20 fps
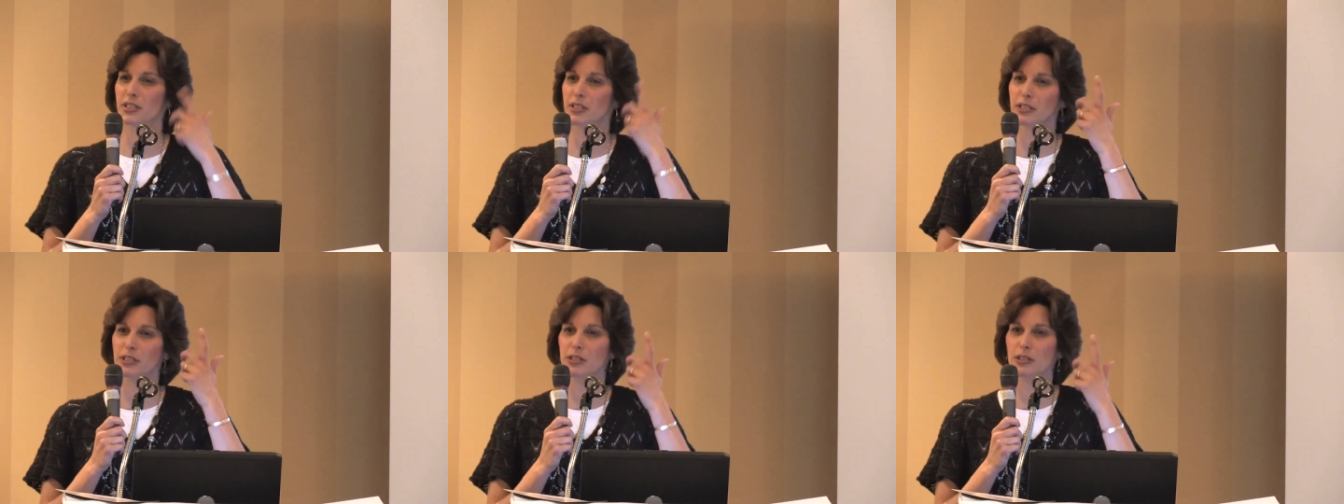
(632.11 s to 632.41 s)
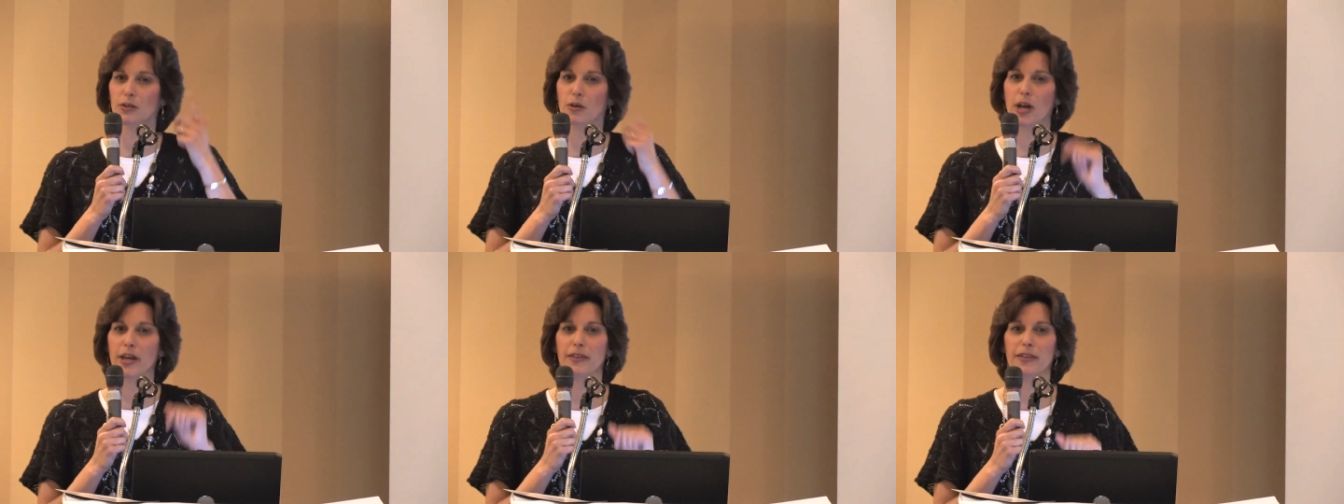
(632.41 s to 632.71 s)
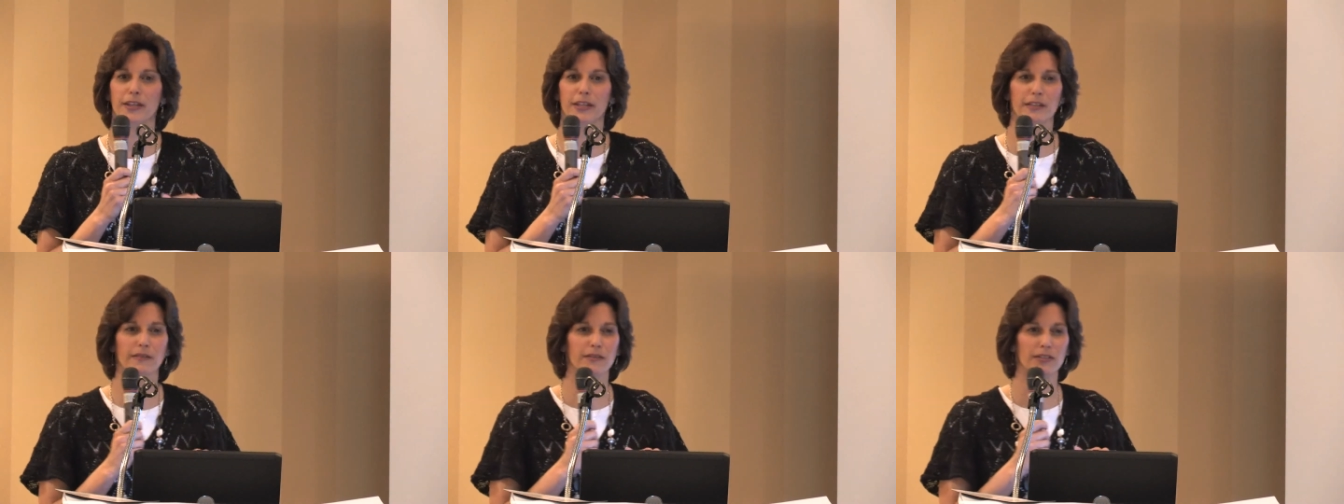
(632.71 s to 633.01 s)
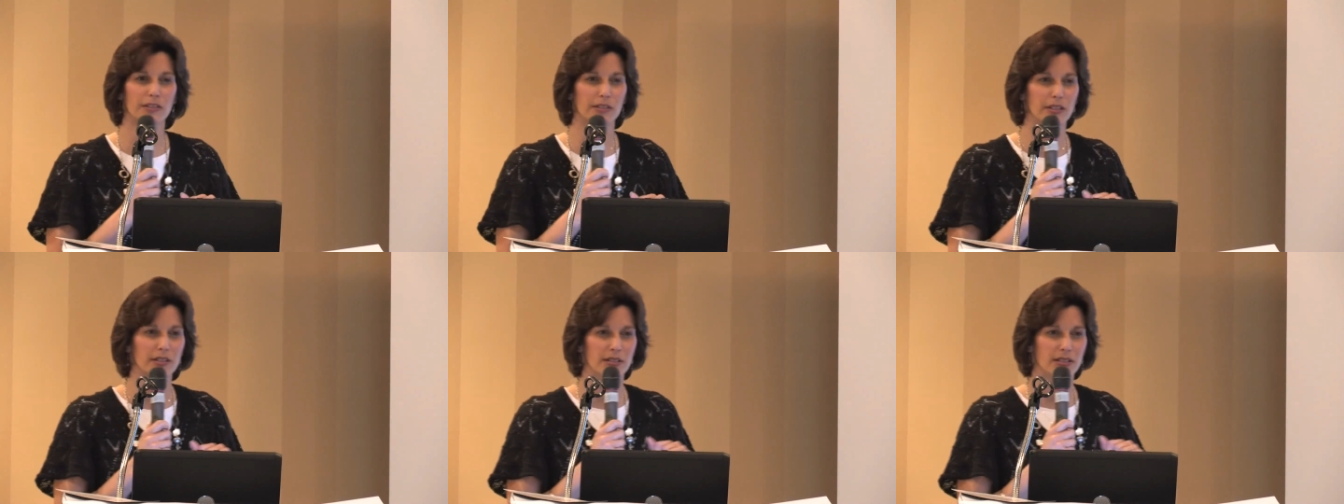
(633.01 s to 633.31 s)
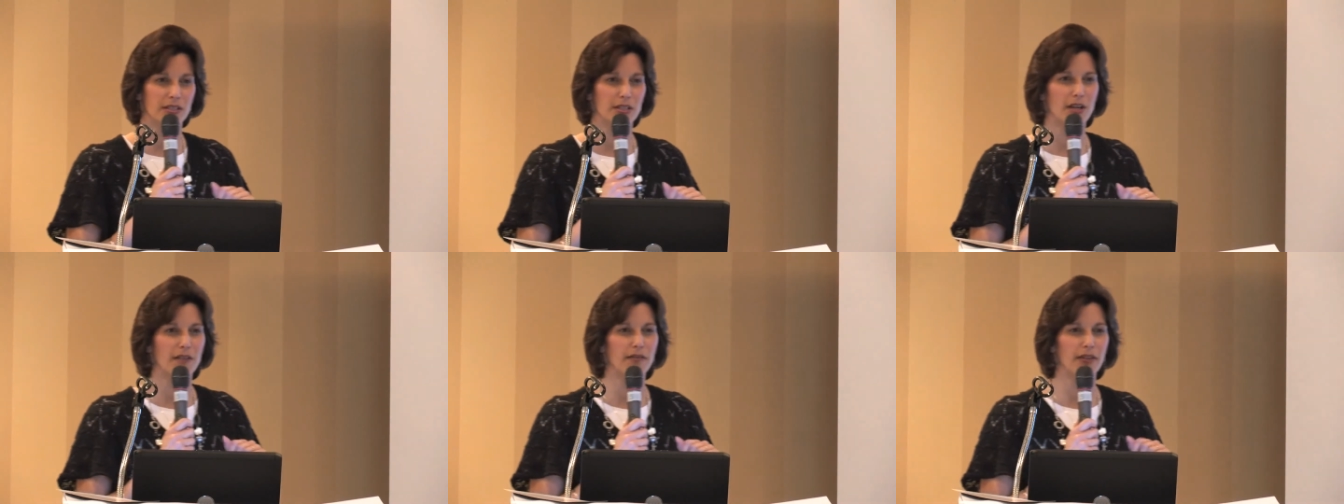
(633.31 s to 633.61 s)
and I think of
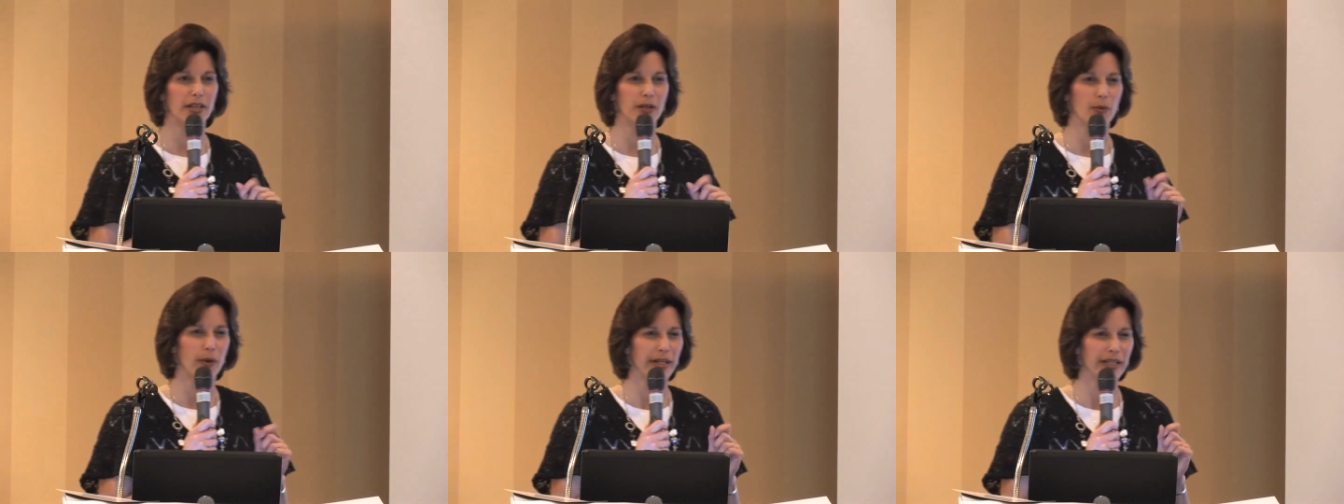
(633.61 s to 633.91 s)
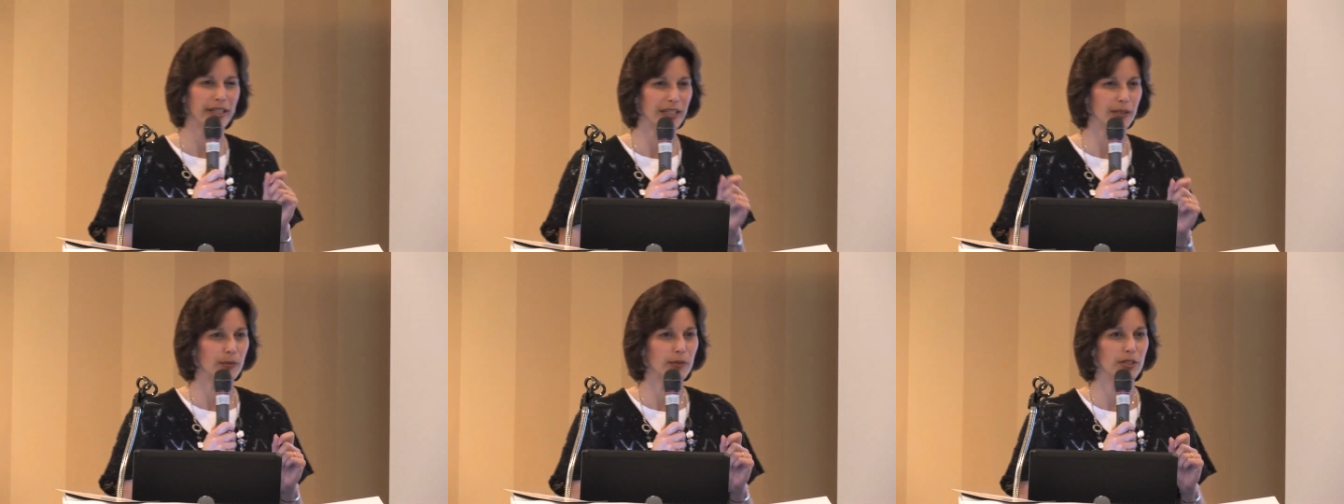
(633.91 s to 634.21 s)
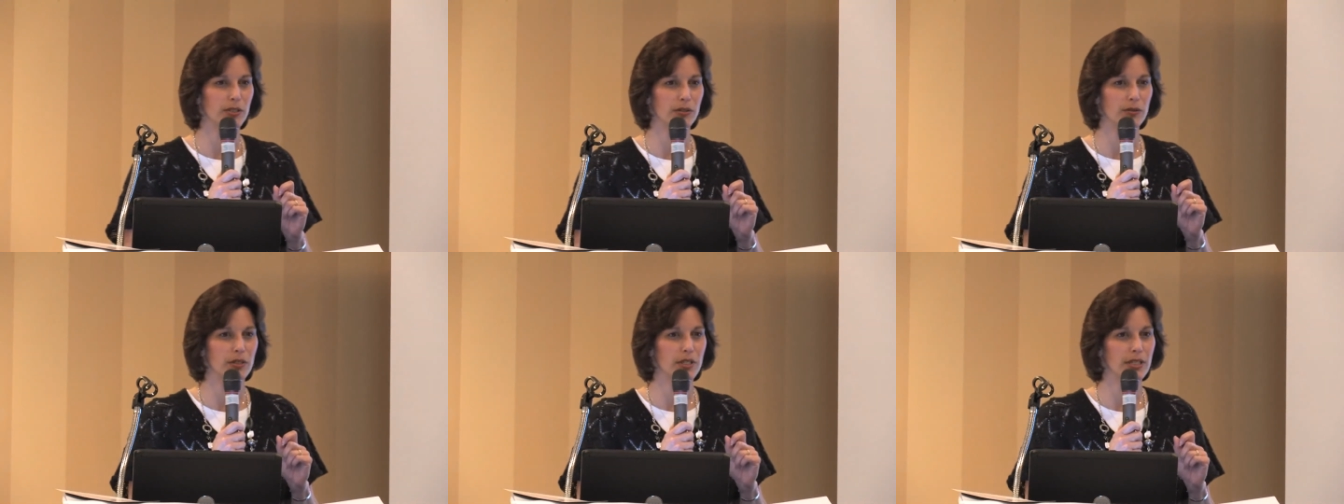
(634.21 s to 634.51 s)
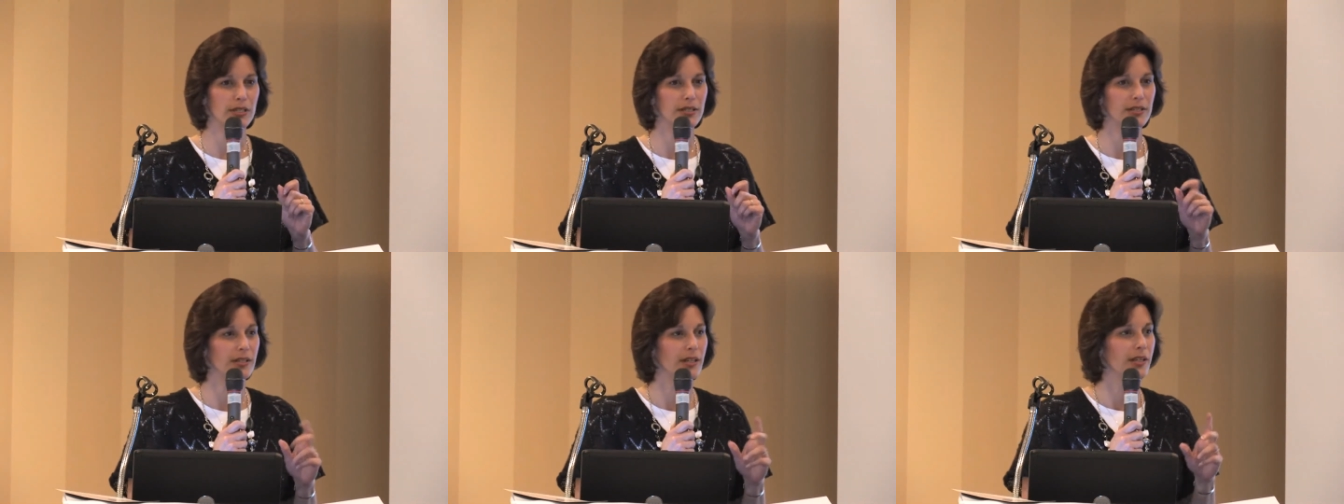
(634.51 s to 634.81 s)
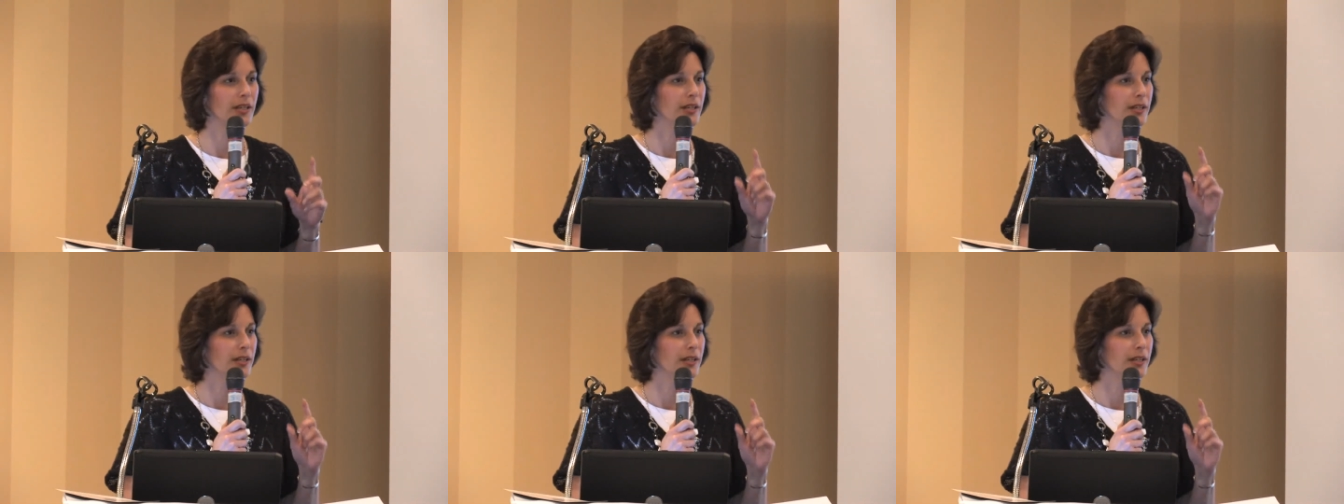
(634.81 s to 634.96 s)
stuff like, why can't we do this?